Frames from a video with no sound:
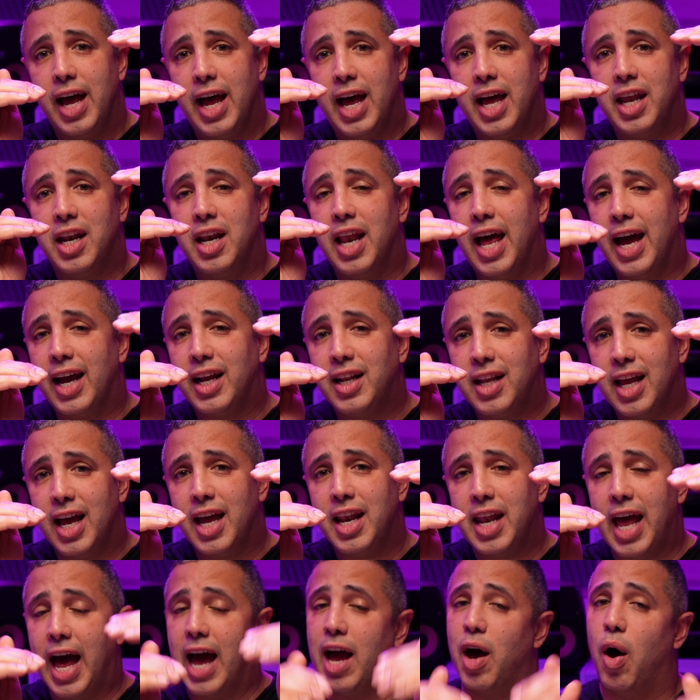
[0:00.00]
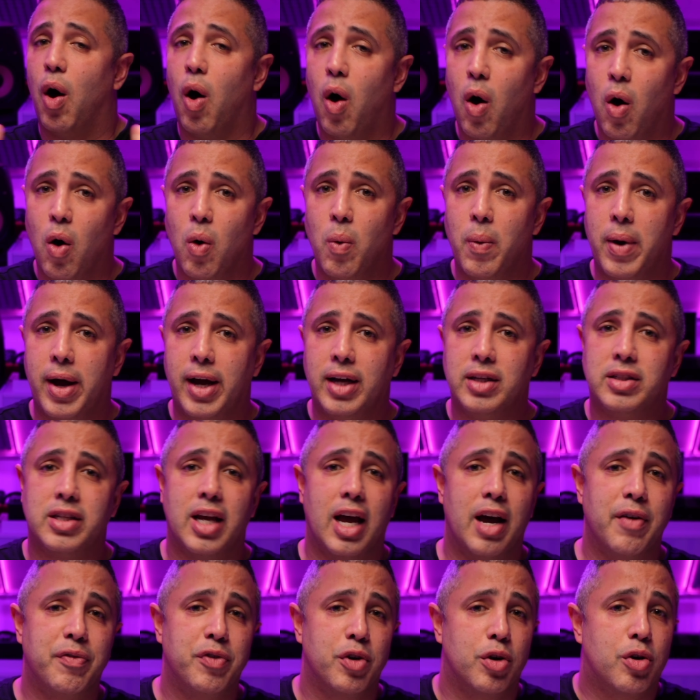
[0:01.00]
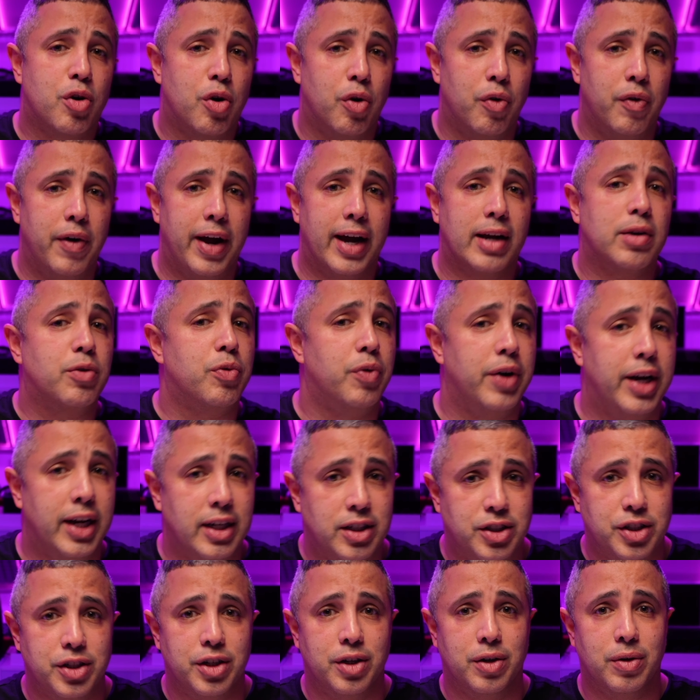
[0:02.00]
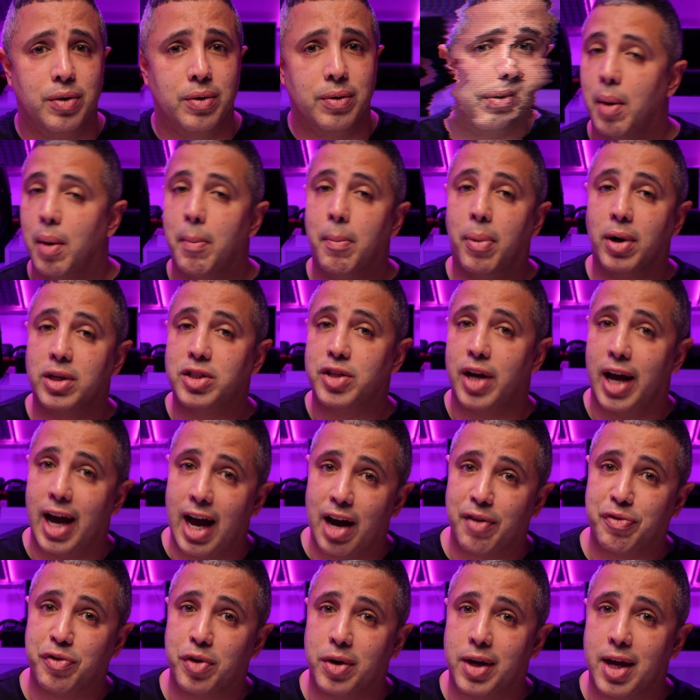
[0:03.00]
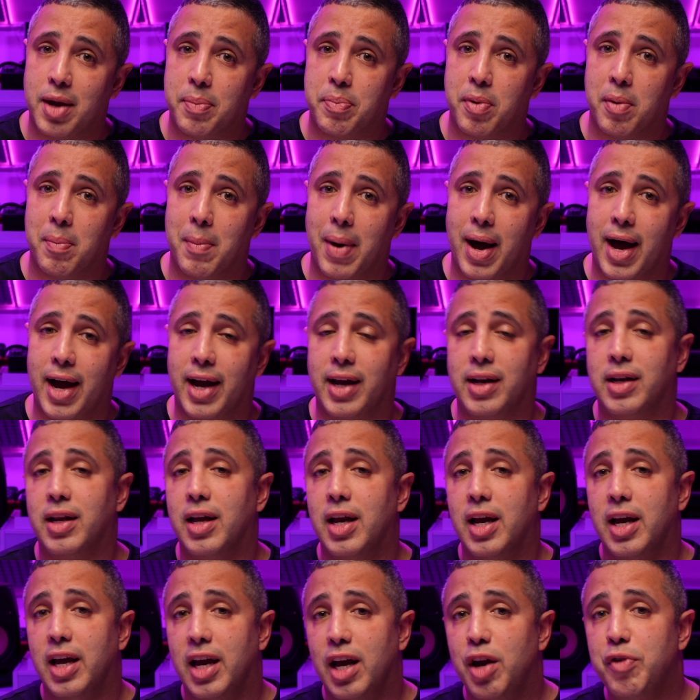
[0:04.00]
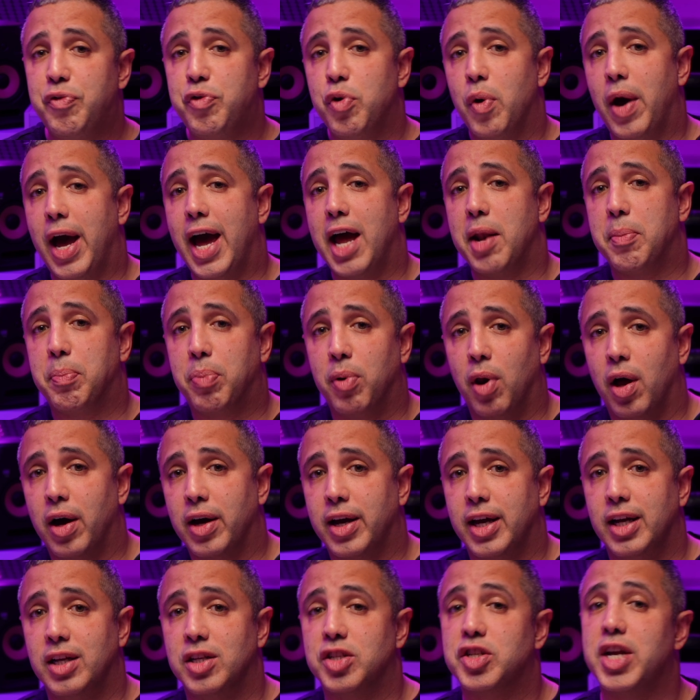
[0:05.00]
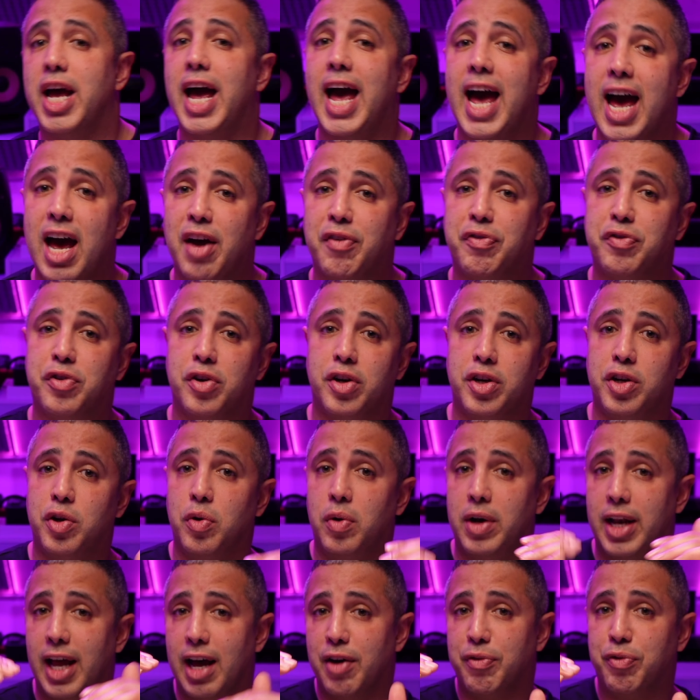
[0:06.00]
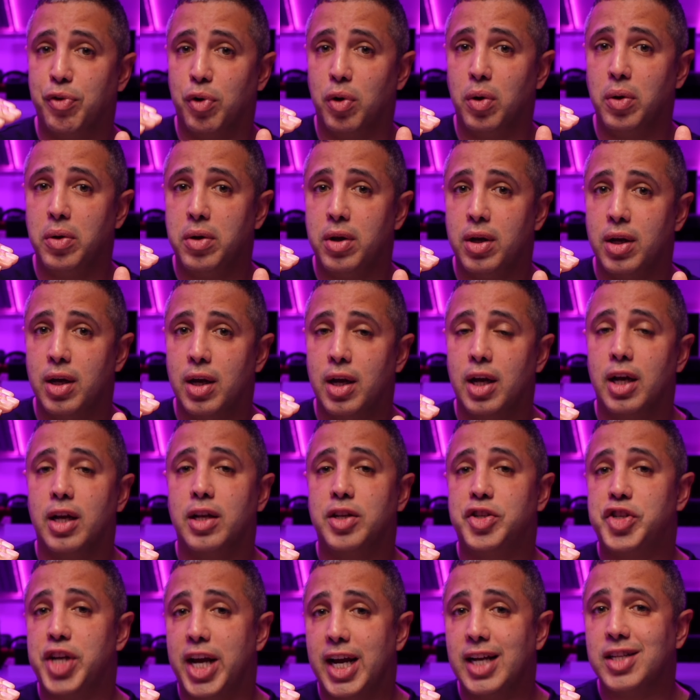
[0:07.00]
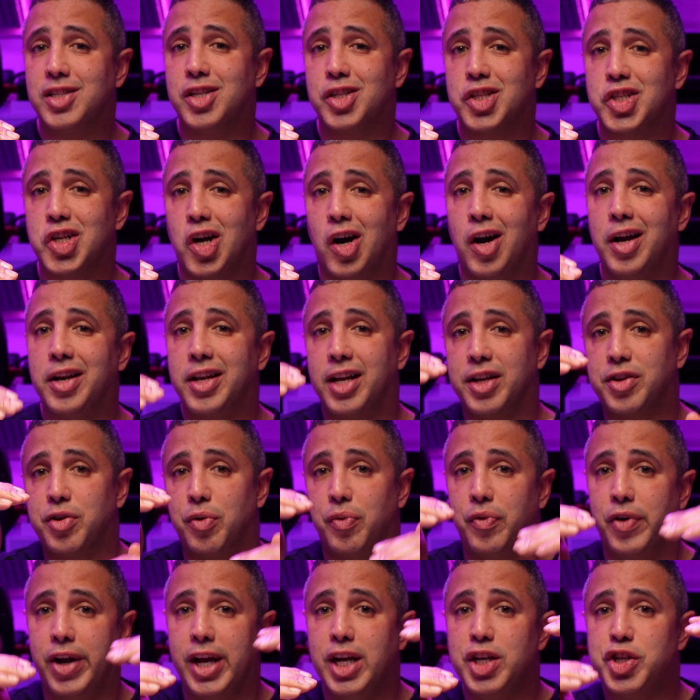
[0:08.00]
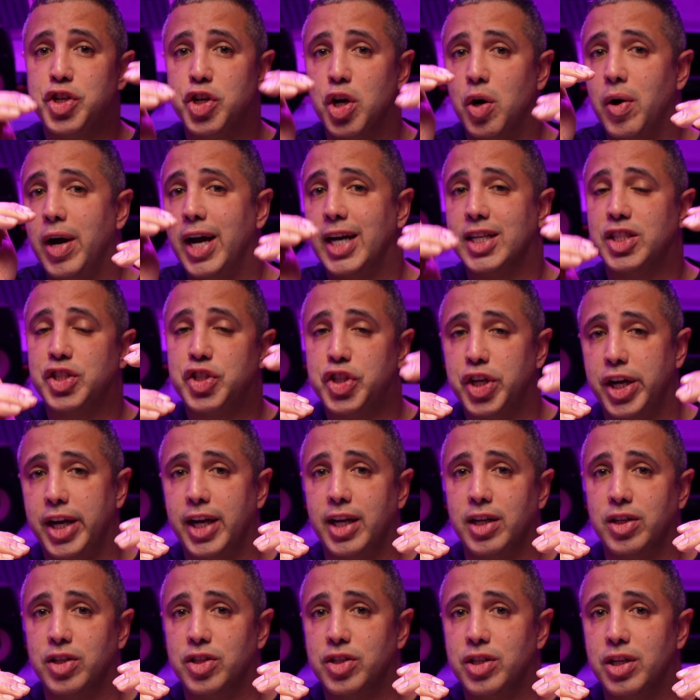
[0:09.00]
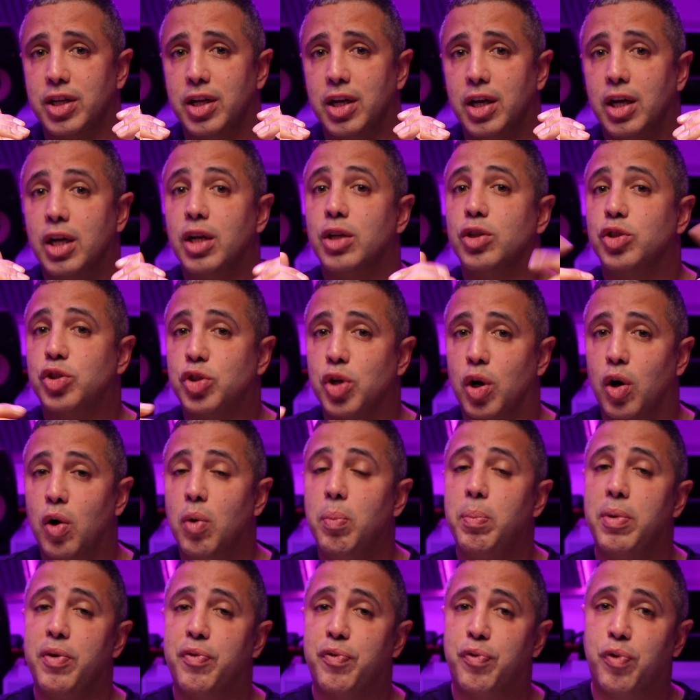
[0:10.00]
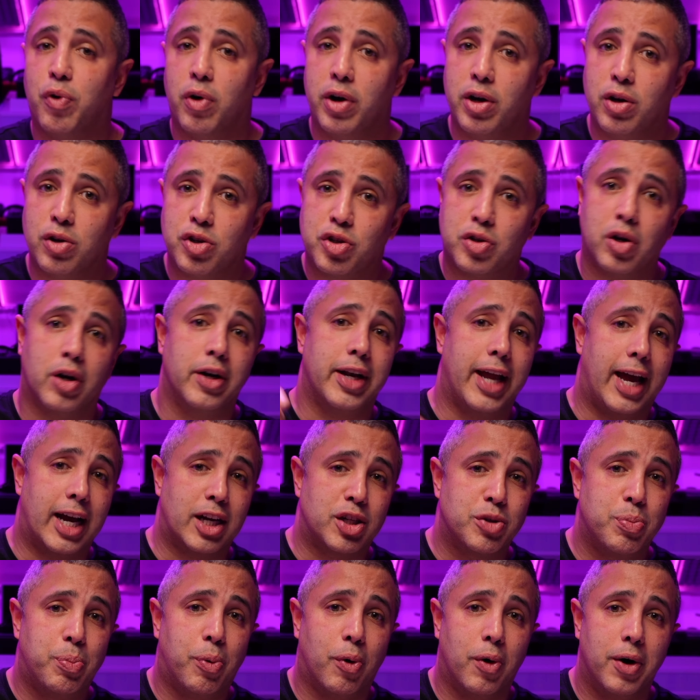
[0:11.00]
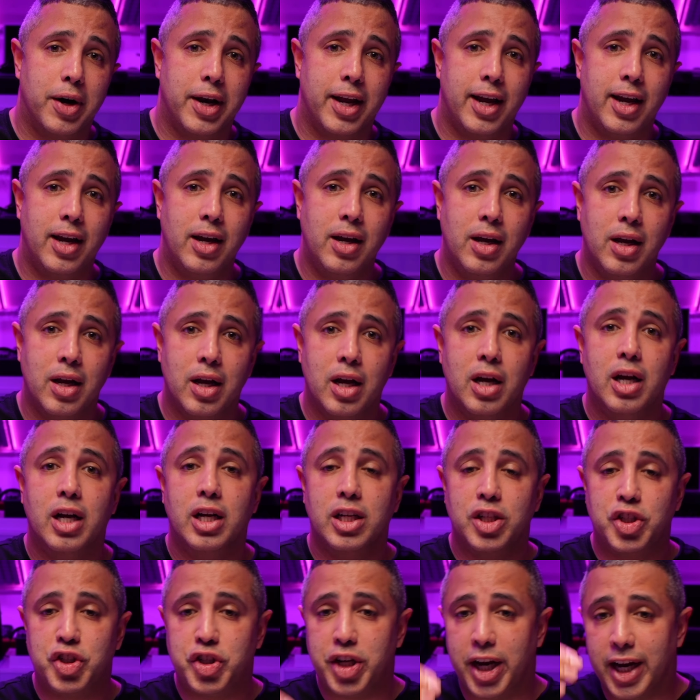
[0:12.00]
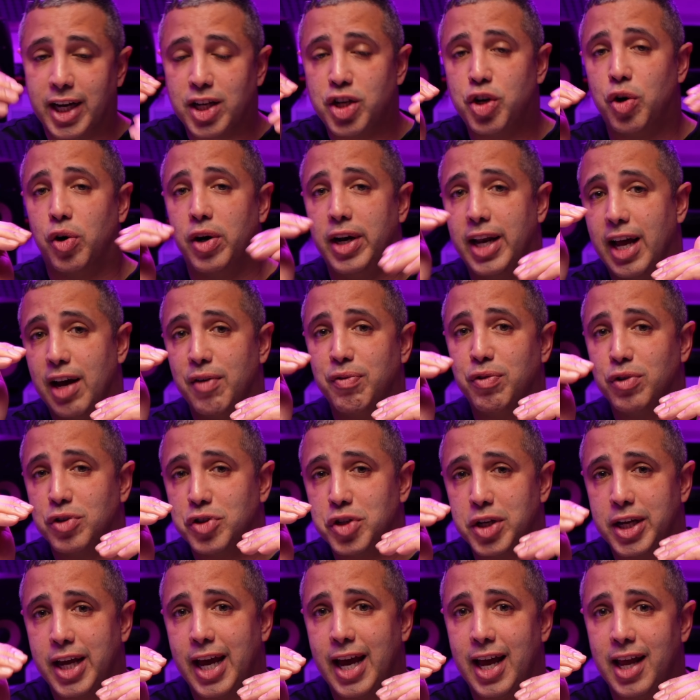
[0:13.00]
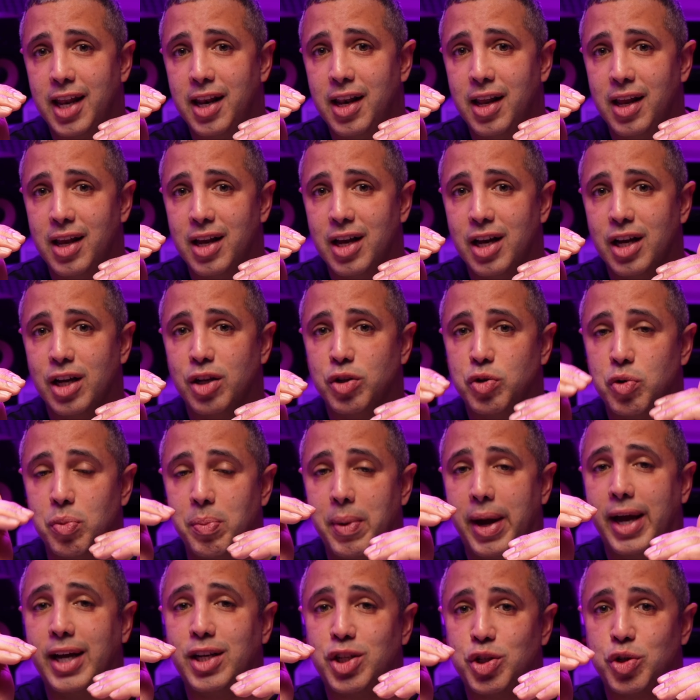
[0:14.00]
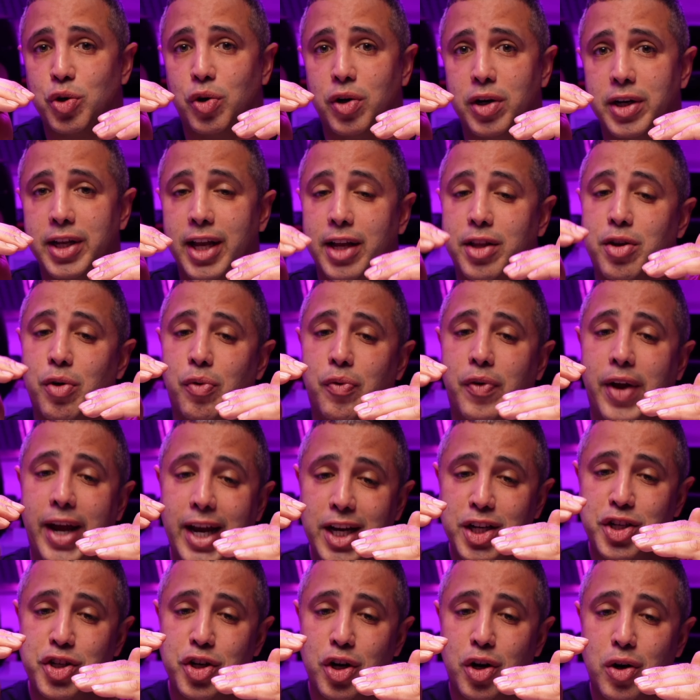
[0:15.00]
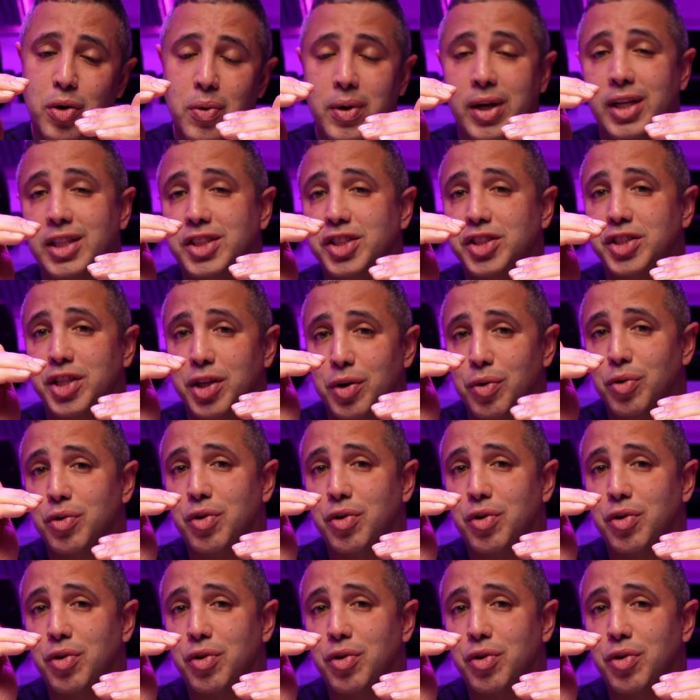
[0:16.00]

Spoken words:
And like that, I always have the correct ratio. But you have to keep in mind, if you add plugins after you leveled, chances are that the ratio has changed. So before you start exporting, check your levels again to make sure that the ratio is still